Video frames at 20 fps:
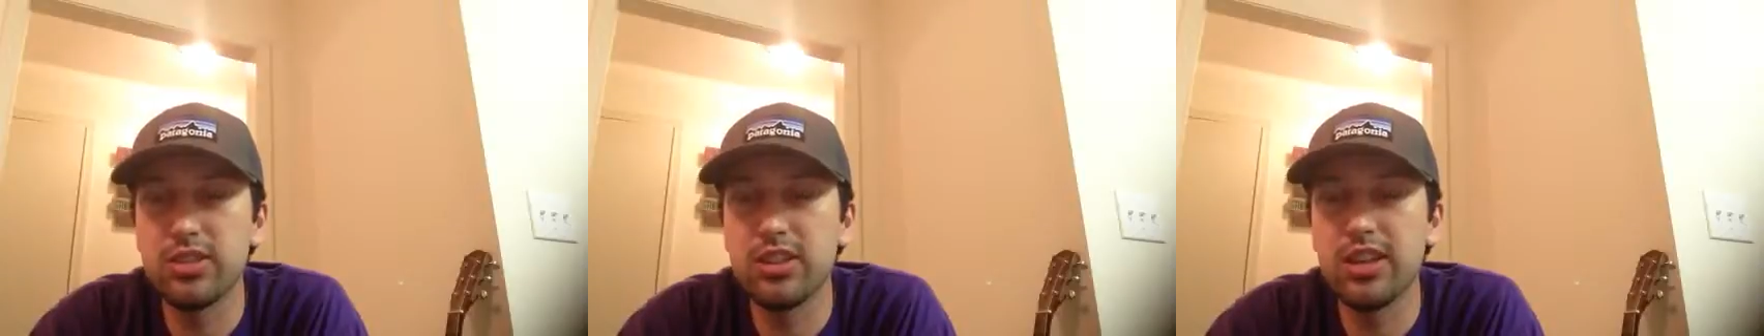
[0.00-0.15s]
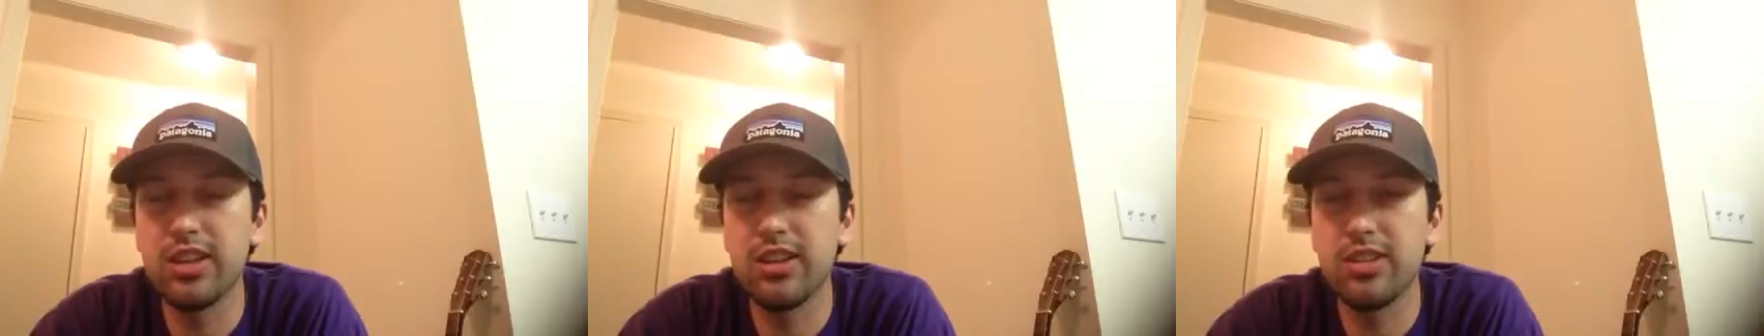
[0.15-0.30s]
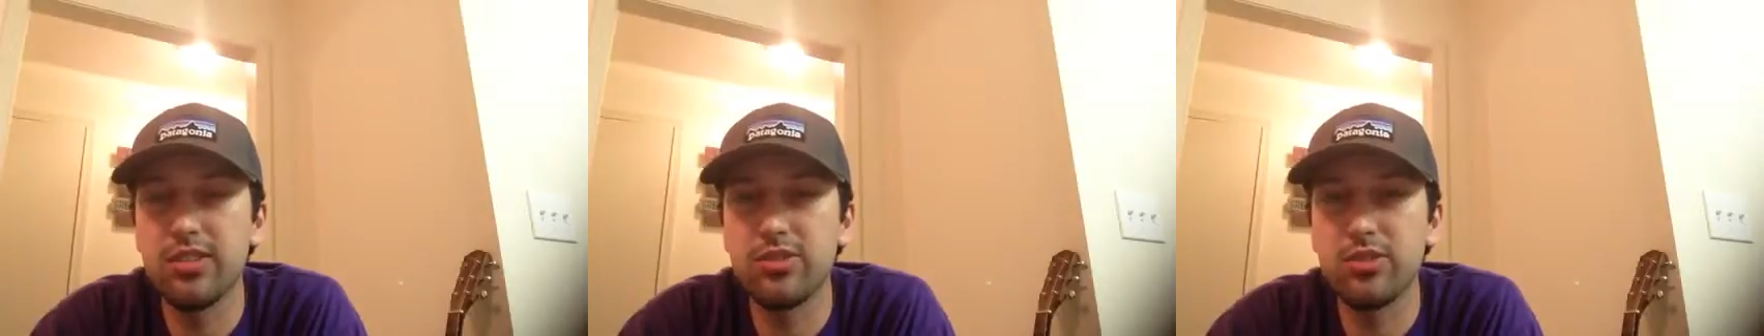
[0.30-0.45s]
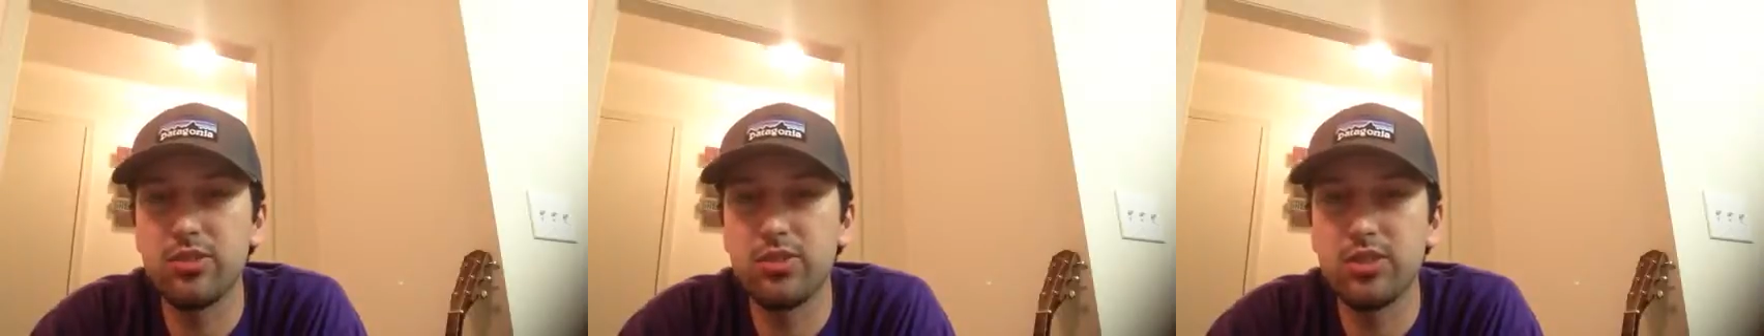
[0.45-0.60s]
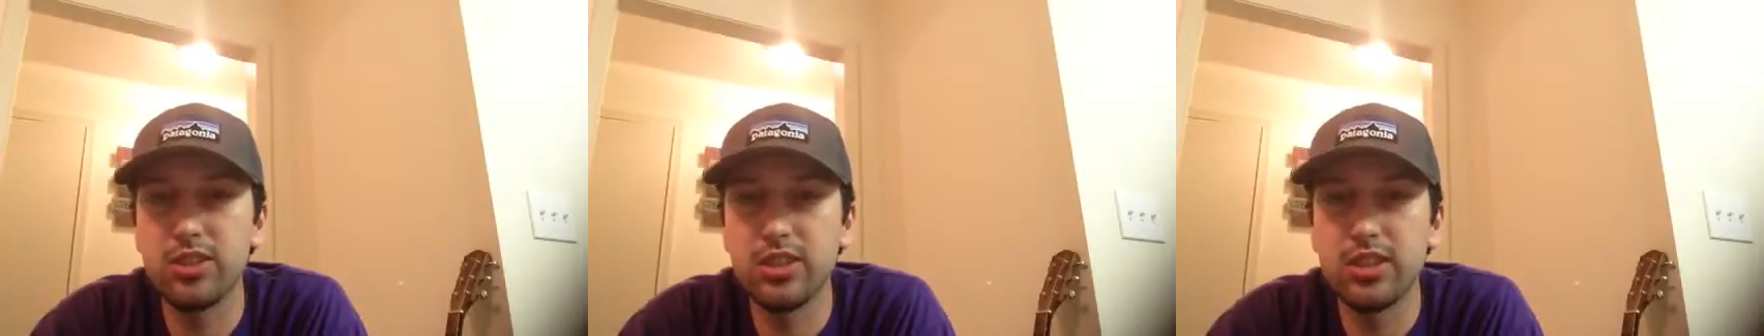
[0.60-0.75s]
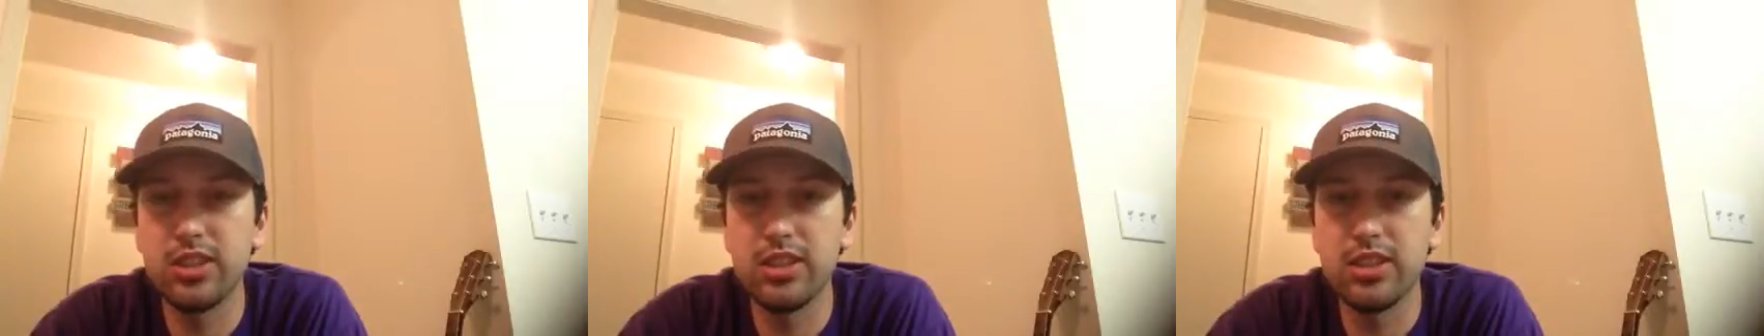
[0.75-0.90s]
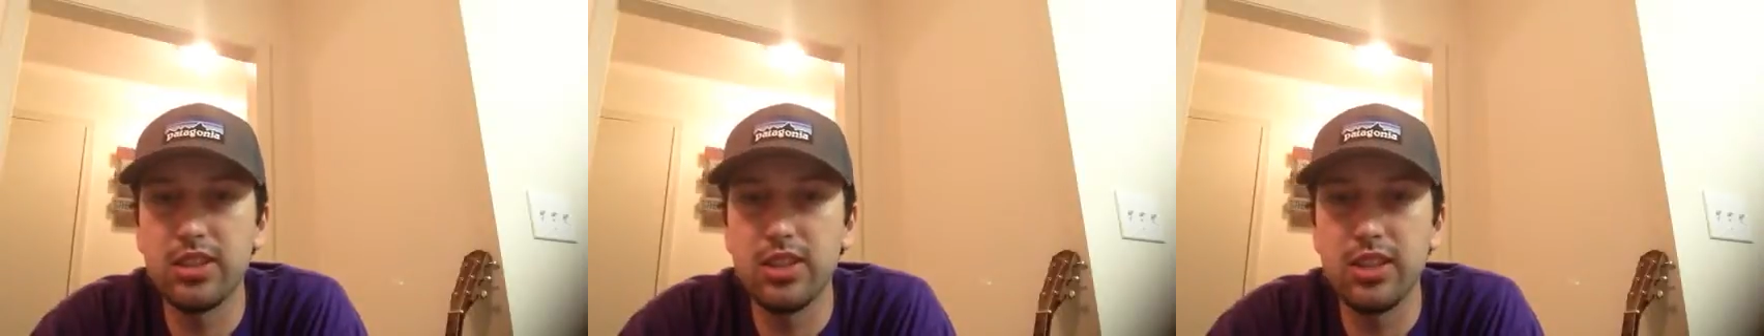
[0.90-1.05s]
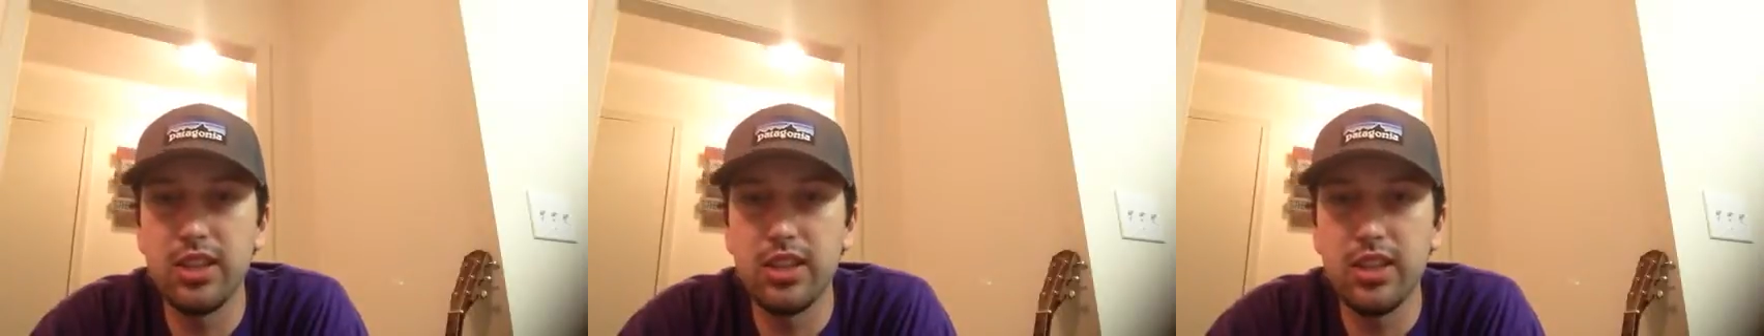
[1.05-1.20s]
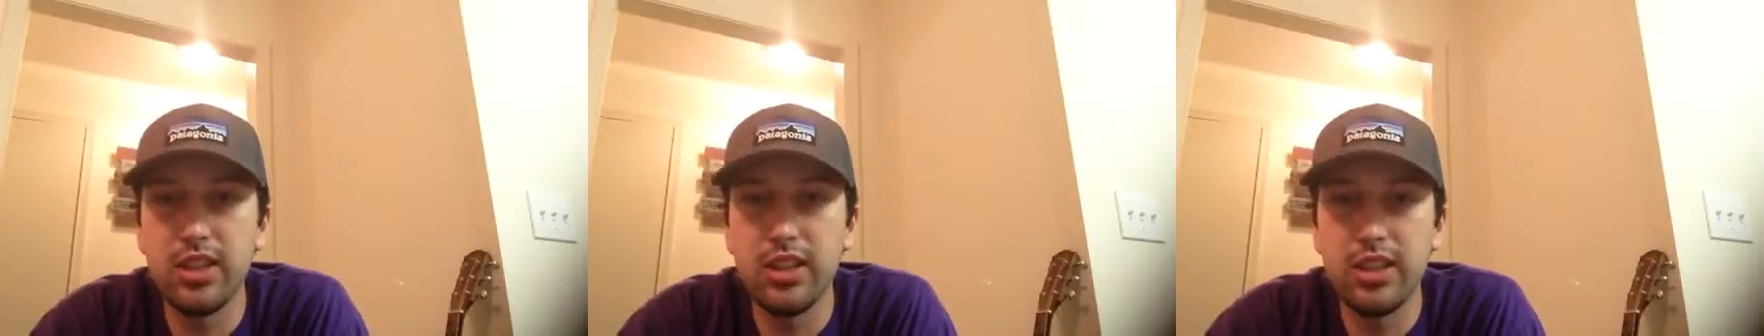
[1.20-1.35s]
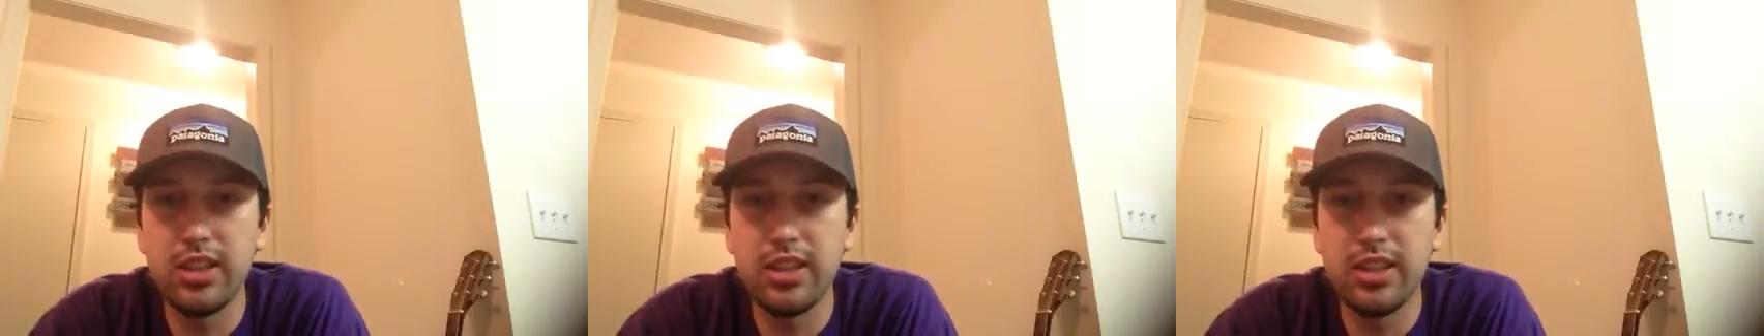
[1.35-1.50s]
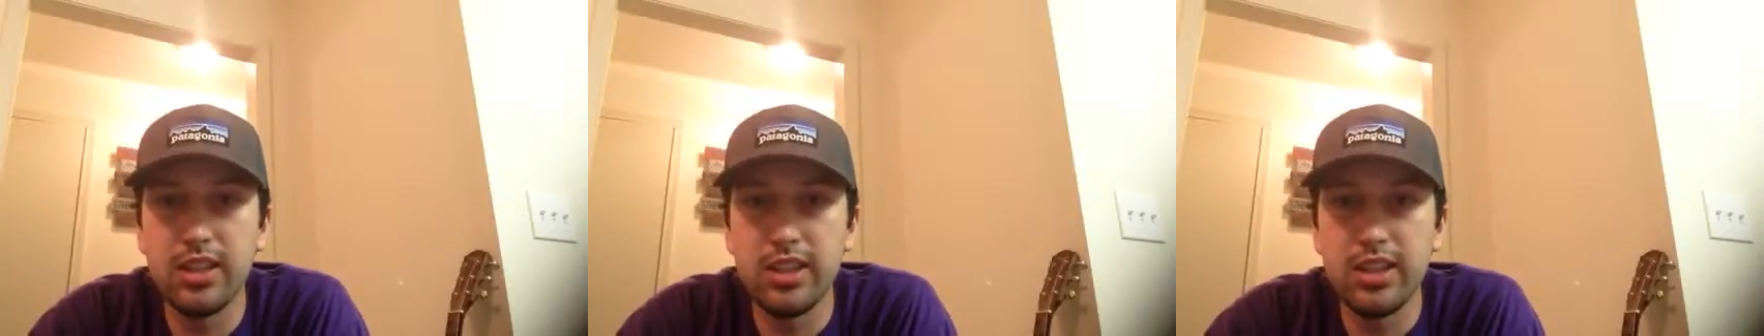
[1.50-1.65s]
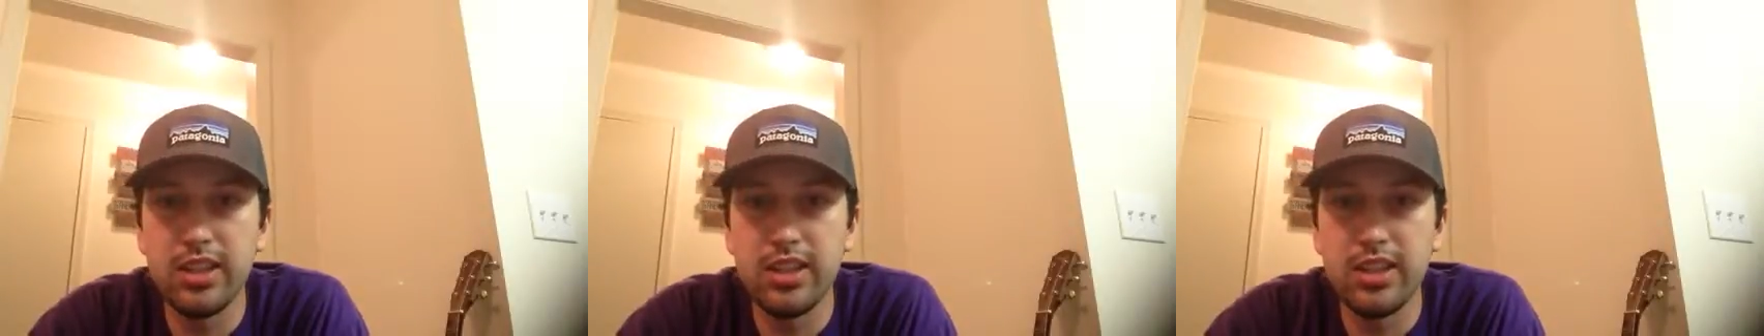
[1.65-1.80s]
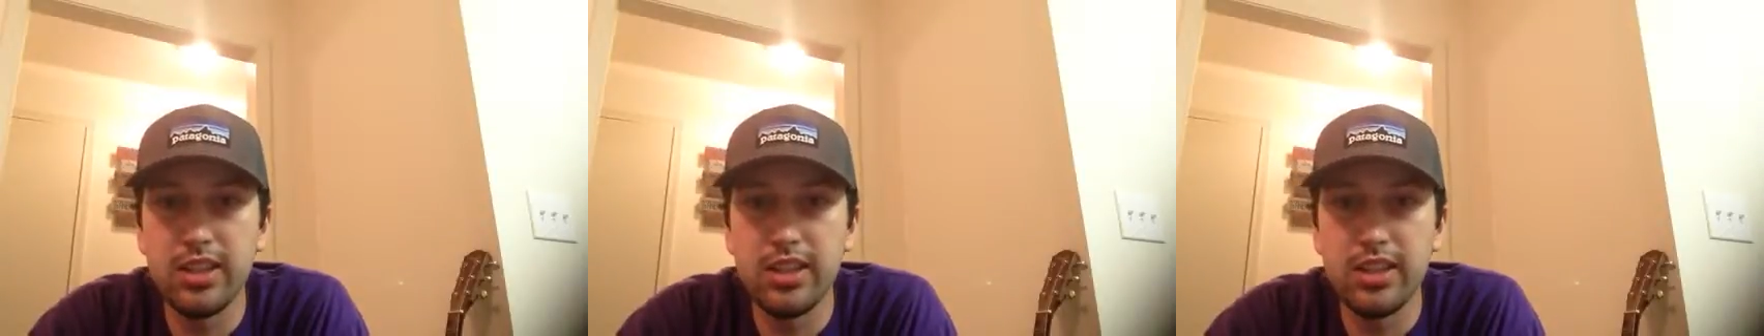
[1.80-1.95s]
California,
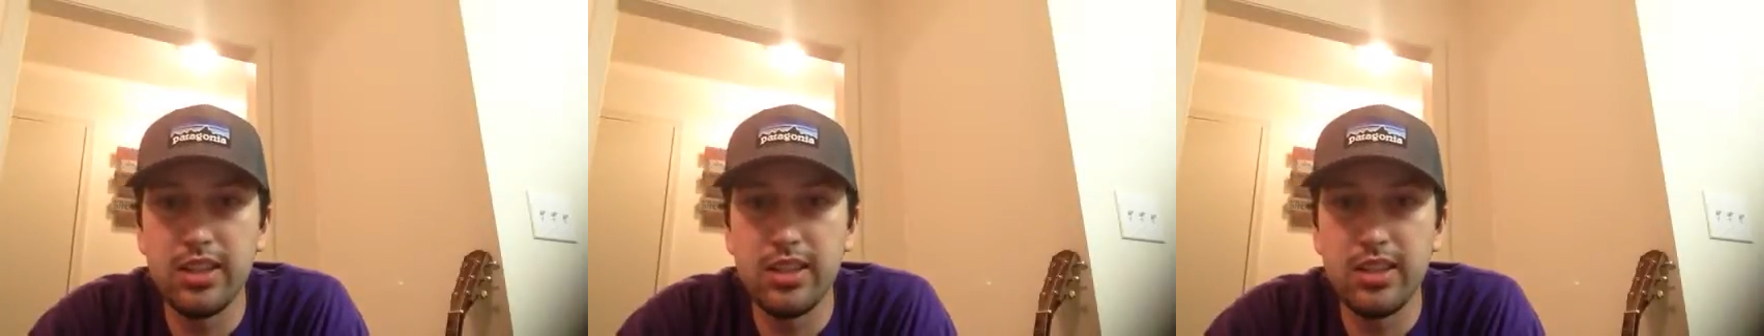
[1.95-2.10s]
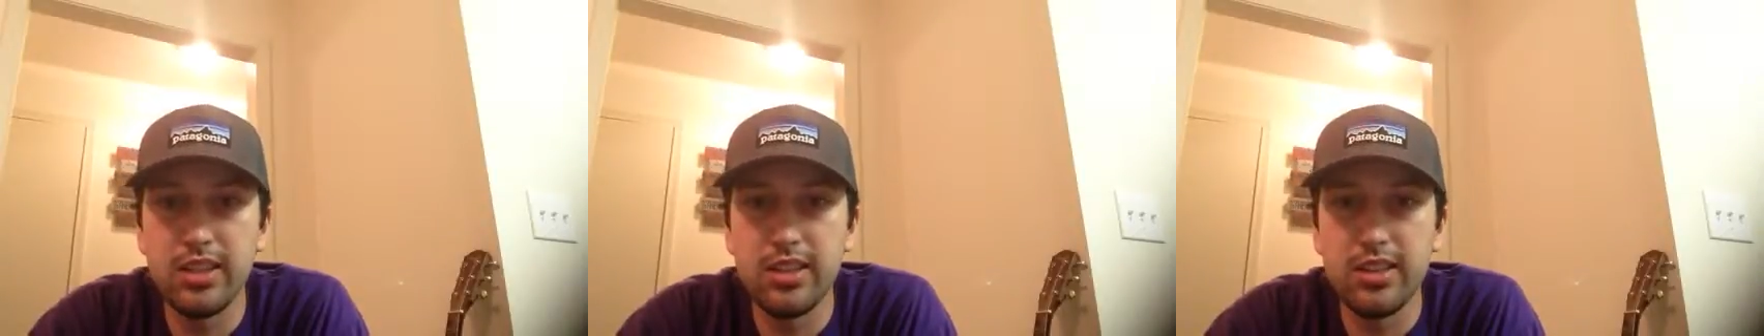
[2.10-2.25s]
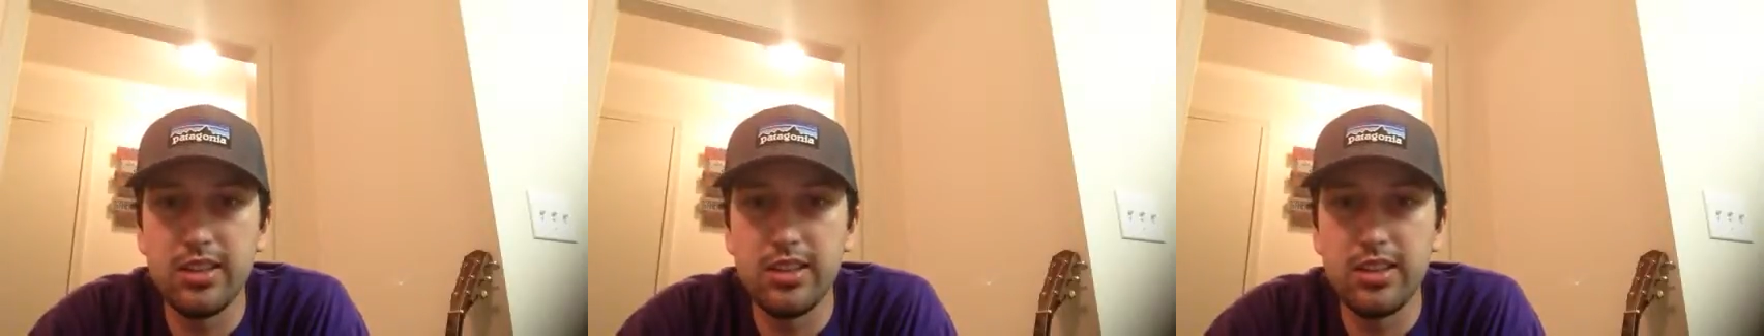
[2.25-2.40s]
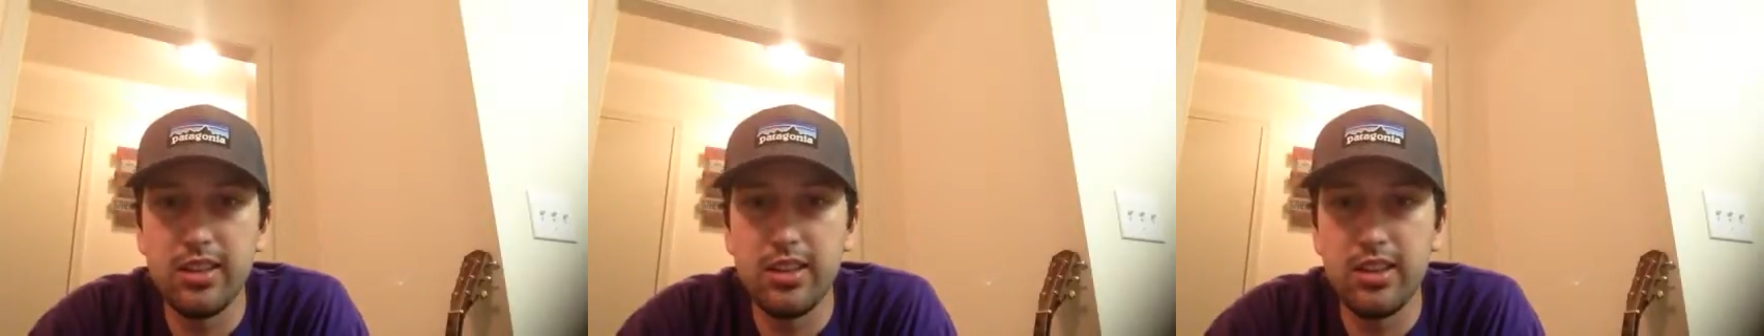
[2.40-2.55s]
in